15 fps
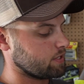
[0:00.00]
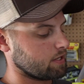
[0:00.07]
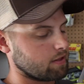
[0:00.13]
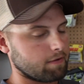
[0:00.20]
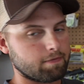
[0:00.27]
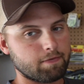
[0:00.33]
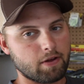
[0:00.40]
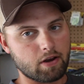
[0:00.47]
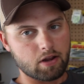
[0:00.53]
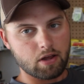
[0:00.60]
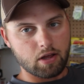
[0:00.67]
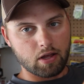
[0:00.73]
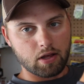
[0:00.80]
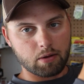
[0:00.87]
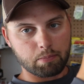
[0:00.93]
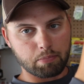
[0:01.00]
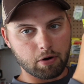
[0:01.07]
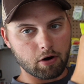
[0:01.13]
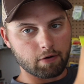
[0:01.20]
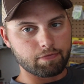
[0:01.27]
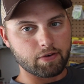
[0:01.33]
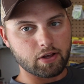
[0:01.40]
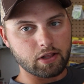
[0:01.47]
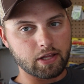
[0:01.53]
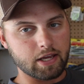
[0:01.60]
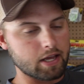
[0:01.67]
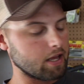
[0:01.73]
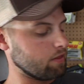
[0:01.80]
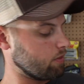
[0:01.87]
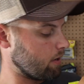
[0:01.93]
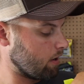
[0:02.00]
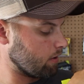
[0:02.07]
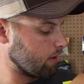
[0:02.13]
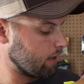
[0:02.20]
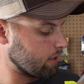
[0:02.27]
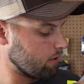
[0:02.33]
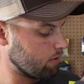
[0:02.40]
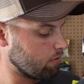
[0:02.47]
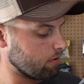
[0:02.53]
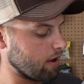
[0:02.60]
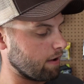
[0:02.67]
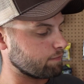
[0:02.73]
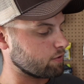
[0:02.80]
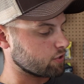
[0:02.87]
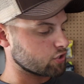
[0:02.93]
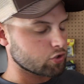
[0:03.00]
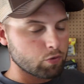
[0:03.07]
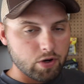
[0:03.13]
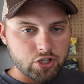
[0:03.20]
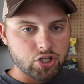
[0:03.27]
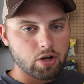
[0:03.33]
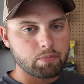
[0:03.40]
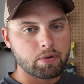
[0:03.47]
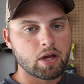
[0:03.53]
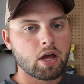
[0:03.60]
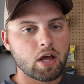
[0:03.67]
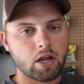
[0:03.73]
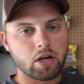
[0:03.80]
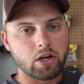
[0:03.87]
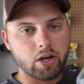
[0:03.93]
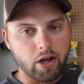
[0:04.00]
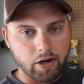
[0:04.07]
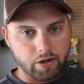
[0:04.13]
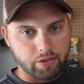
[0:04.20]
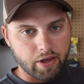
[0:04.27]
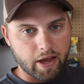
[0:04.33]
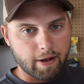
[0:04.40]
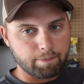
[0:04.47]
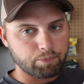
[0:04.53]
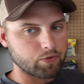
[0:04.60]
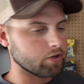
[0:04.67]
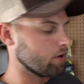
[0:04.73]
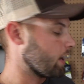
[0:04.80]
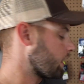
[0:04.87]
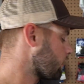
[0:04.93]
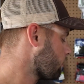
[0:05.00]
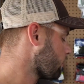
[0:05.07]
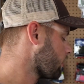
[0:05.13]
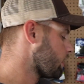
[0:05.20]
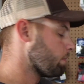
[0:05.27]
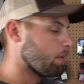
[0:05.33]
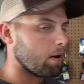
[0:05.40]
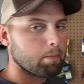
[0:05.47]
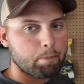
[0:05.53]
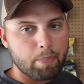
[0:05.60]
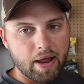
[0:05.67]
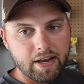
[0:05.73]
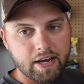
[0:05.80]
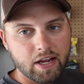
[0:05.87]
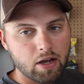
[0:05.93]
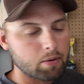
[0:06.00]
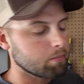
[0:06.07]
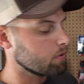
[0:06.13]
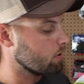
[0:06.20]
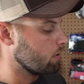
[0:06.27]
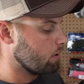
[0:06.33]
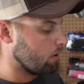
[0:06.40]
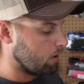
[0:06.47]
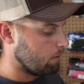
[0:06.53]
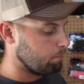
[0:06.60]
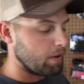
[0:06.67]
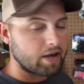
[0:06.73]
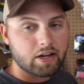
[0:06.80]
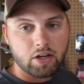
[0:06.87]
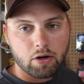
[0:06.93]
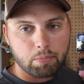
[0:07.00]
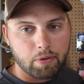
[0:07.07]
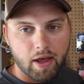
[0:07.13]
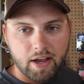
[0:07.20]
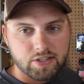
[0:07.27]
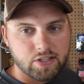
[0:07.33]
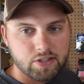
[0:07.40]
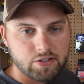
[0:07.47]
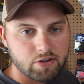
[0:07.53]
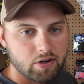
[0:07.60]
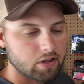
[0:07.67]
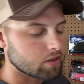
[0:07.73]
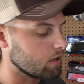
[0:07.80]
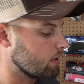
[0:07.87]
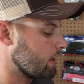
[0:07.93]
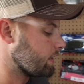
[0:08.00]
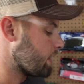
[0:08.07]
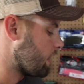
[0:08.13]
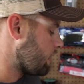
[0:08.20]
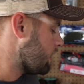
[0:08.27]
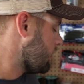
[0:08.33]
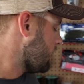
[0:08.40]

Like, they fit perfectly in there. Like, you don't have to squish them. None of that. You're not gonna worry about bending them, bending your plastics or anything like that.